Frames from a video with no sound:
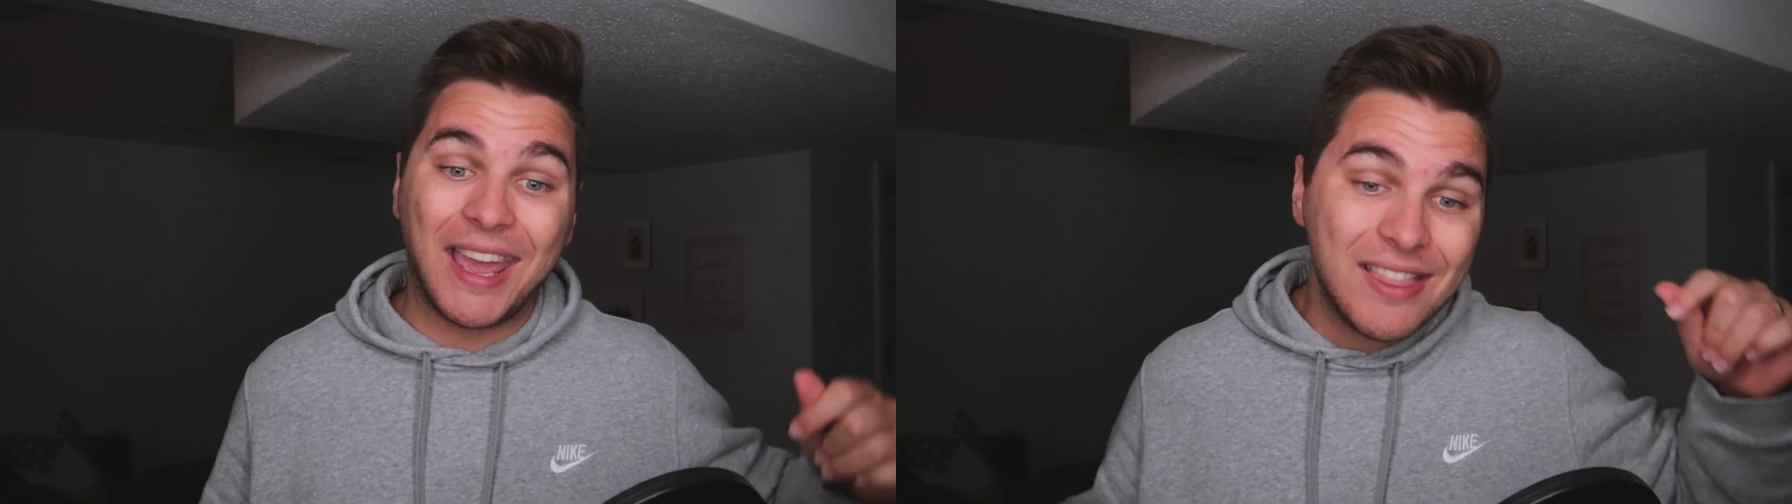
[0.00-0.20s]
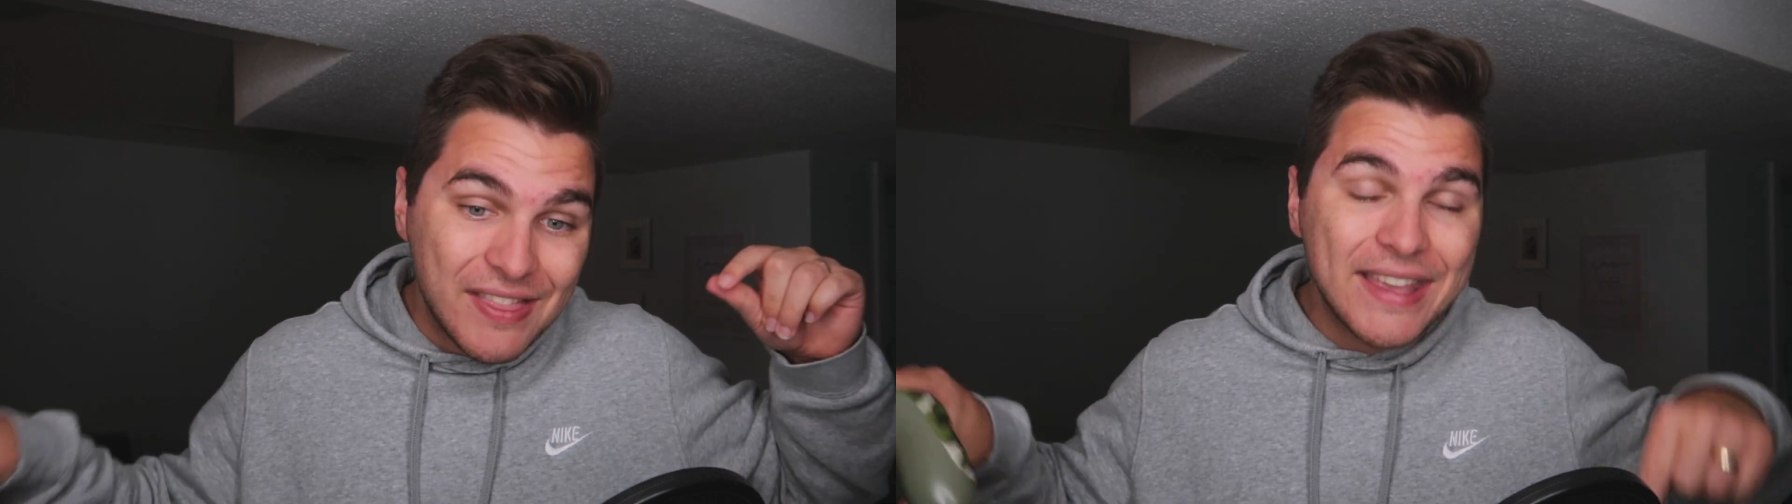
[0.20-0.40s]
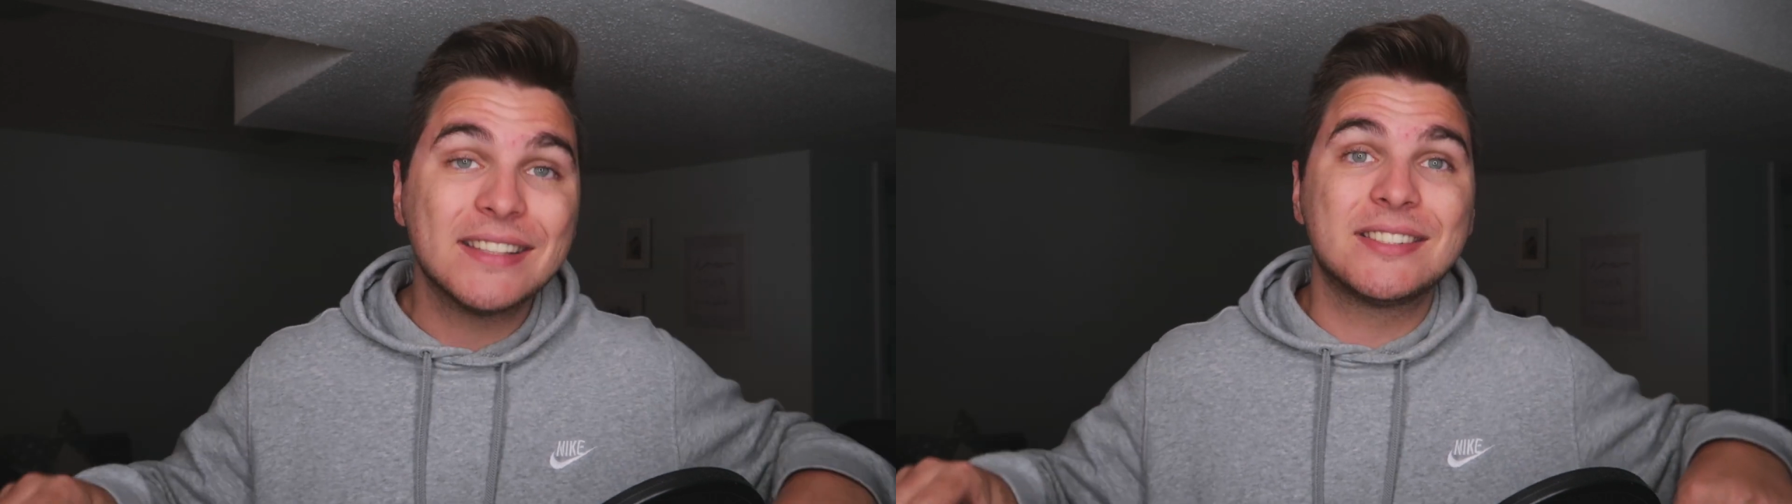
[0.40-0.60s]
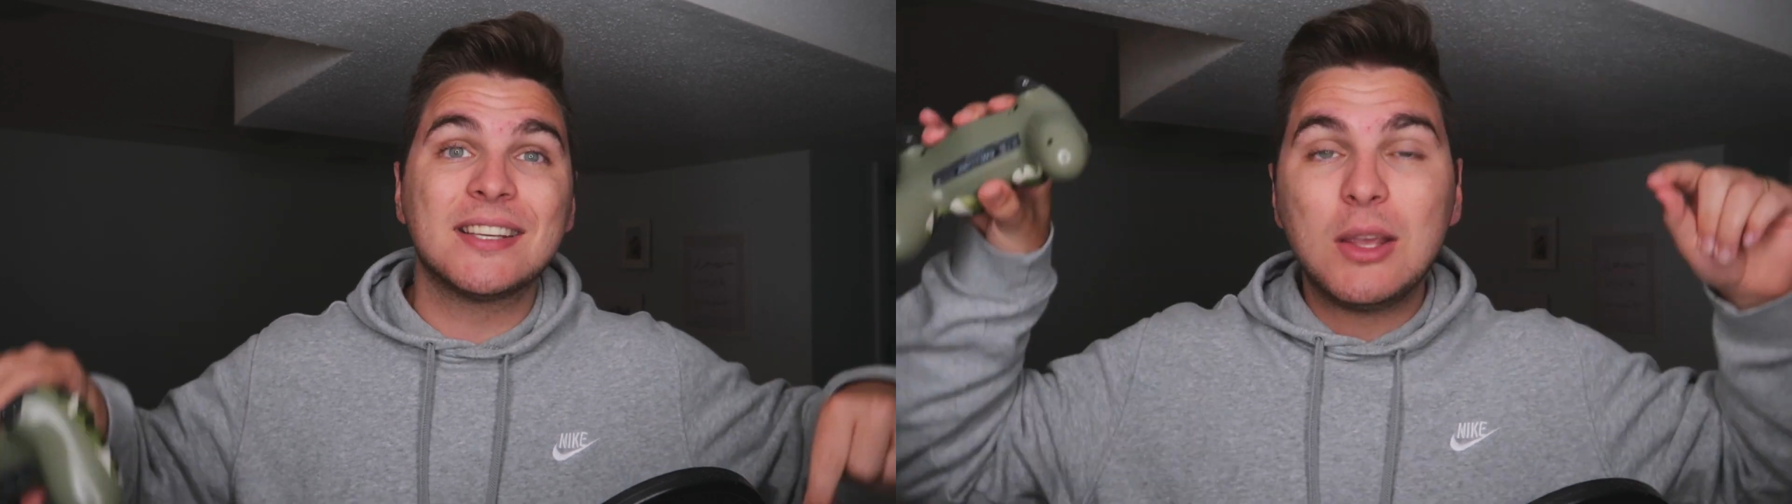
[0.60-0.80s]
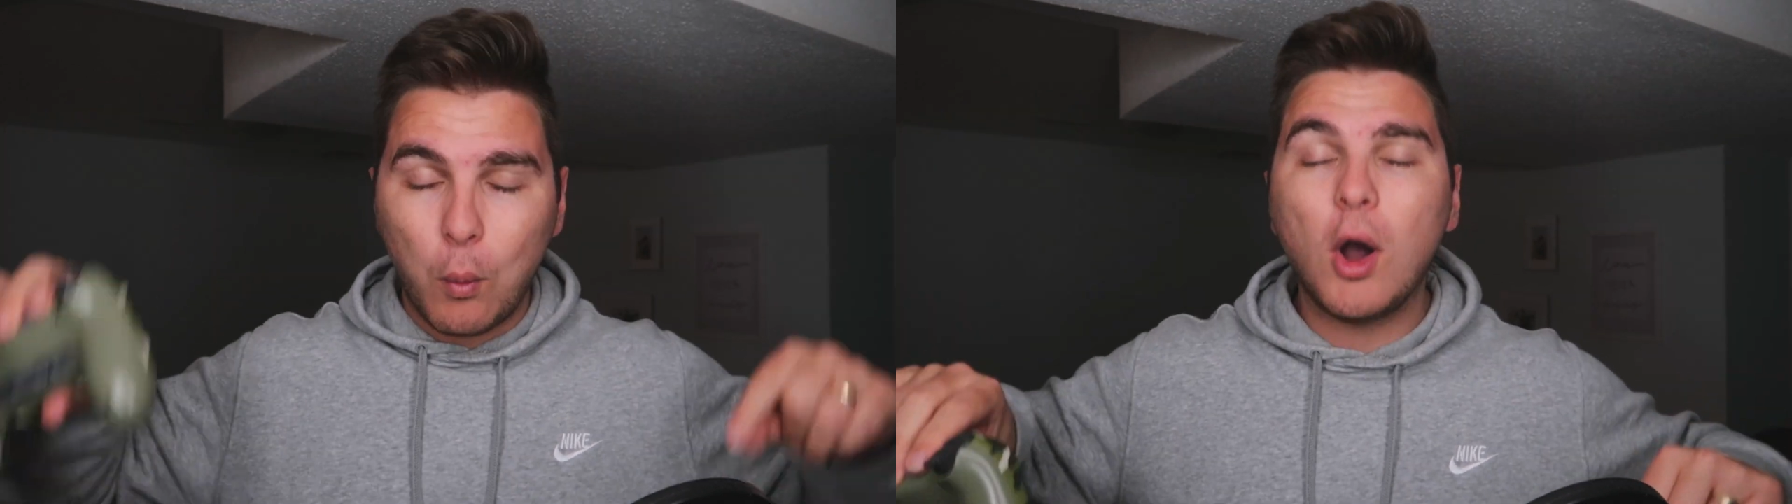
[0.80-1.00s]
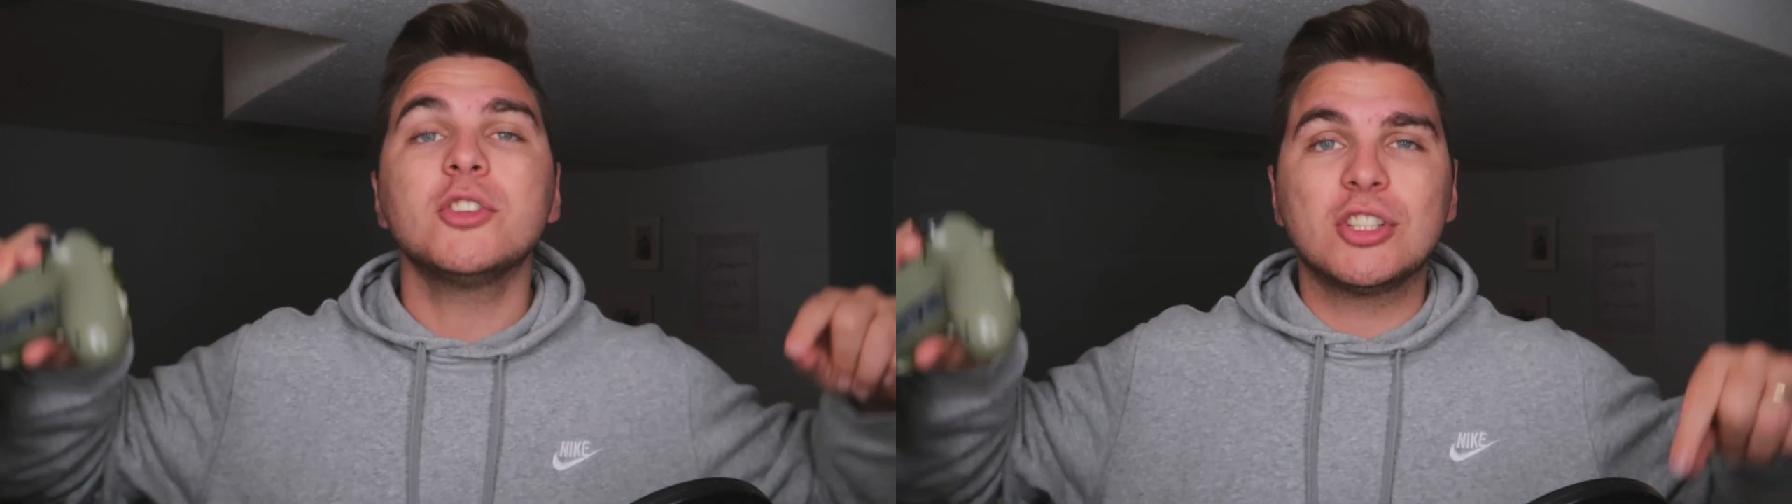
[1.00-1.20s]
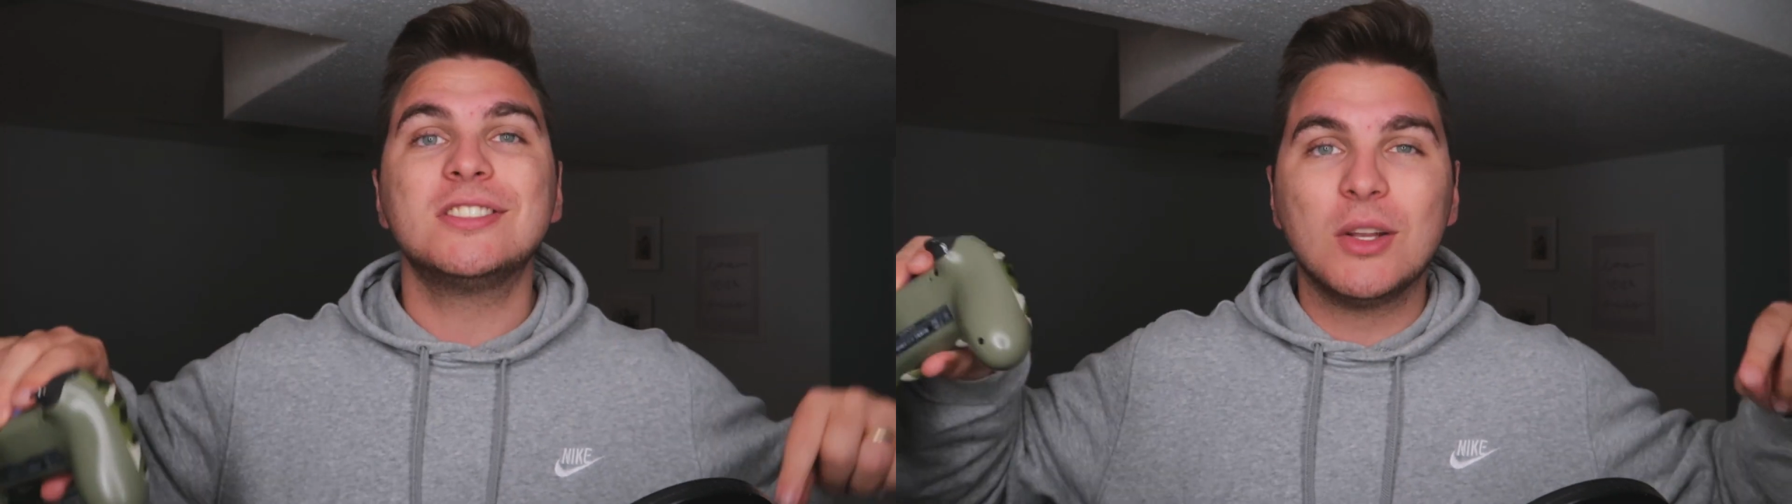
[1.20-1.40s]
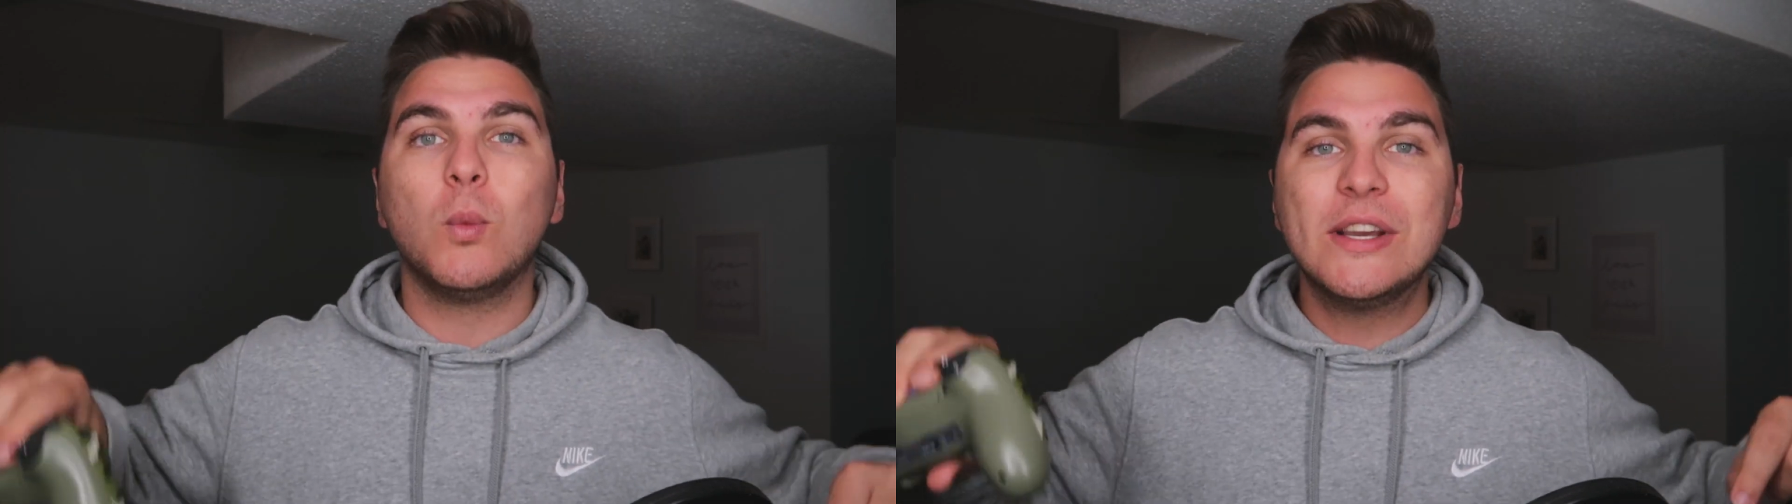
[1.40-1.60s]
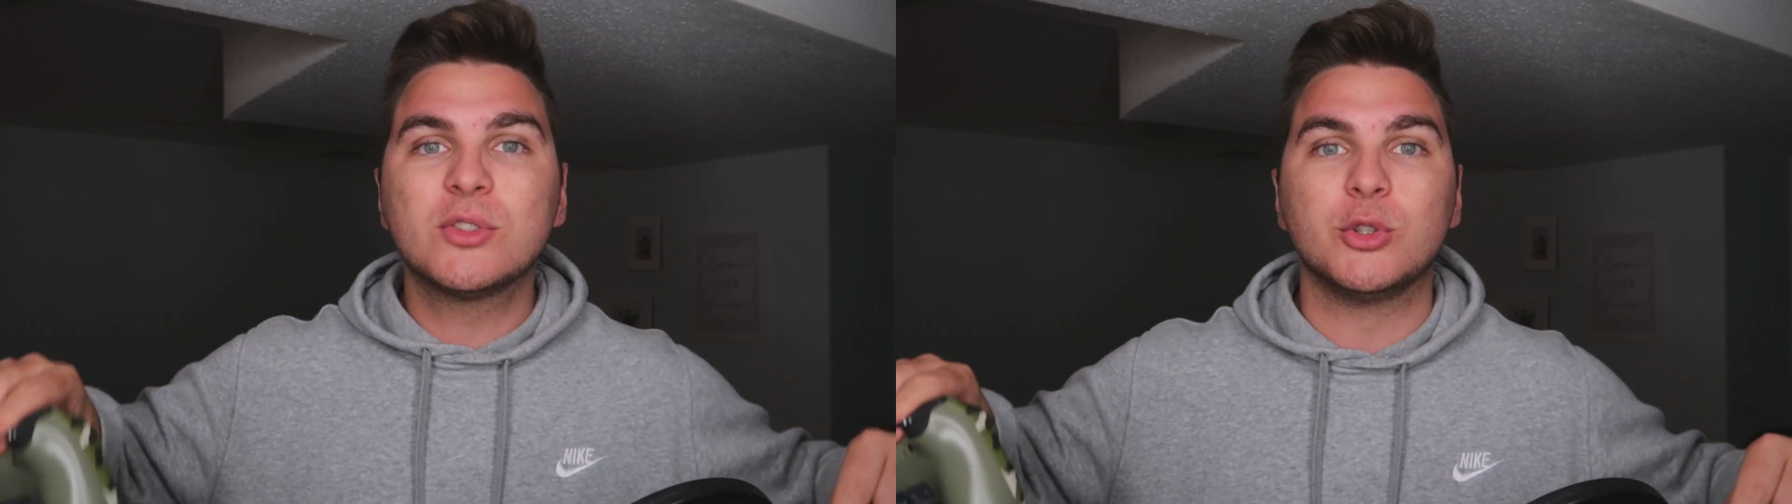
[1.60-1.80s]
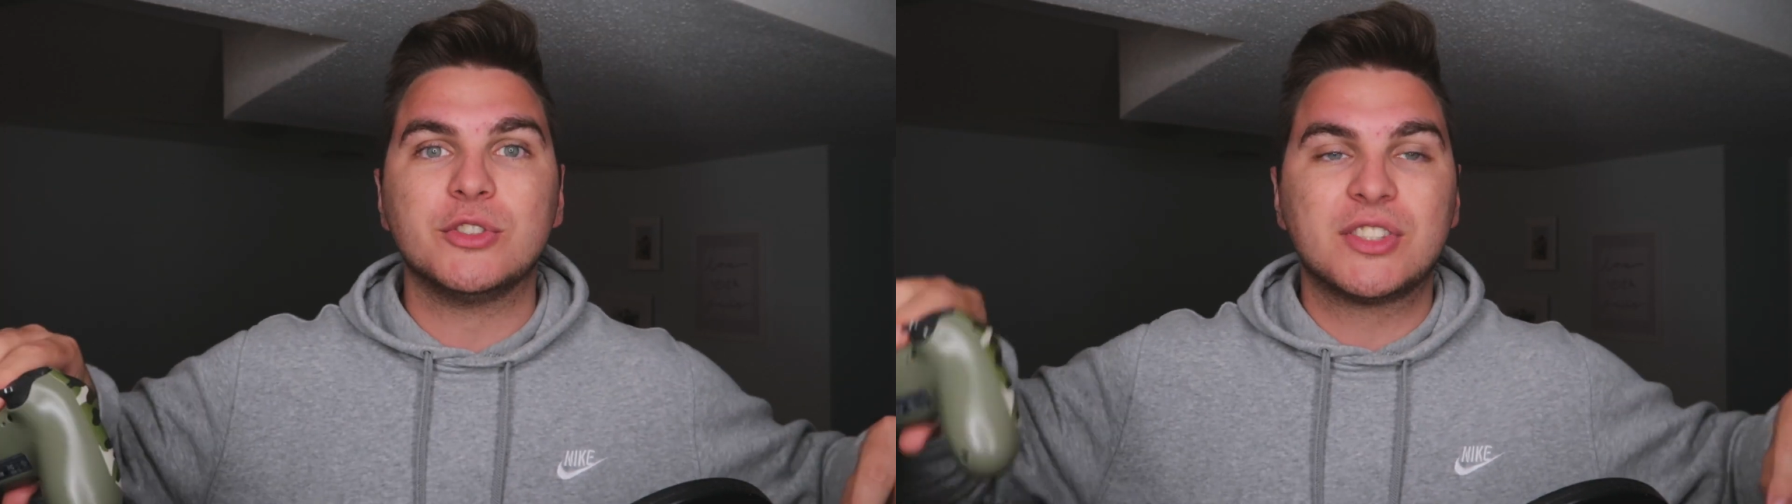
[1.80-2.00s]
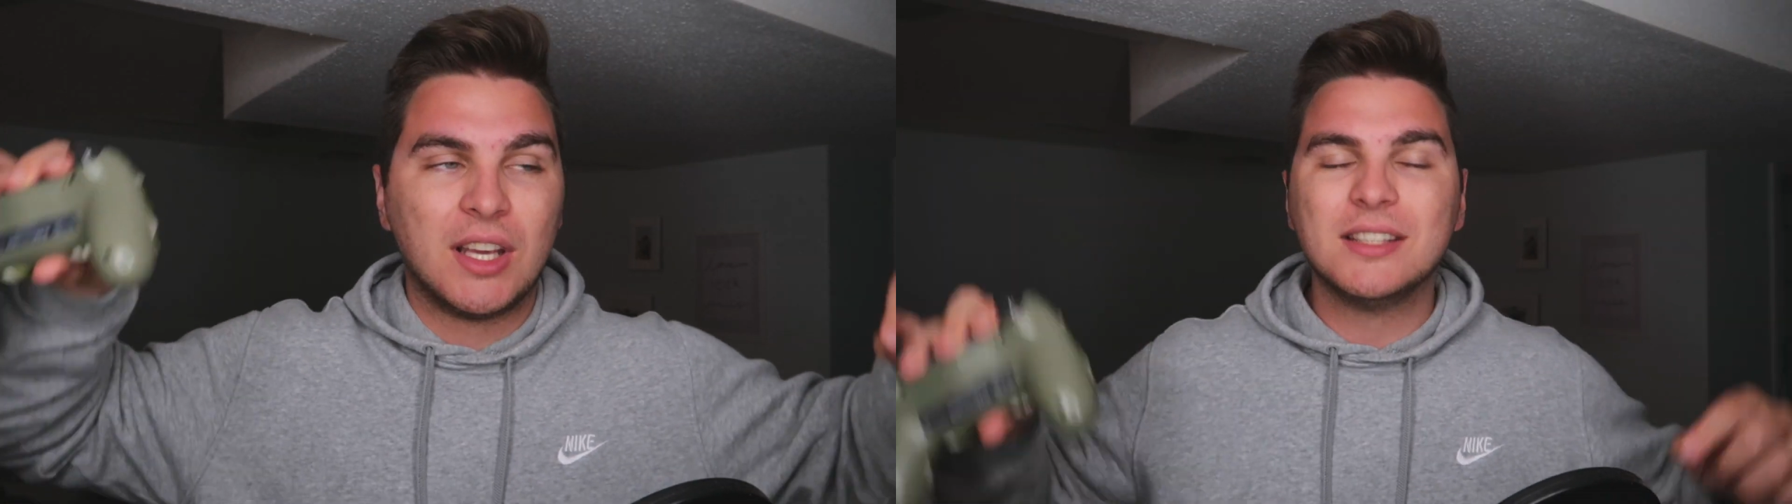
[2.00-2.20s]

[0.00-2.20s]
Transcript: And this, the Washington Wizards,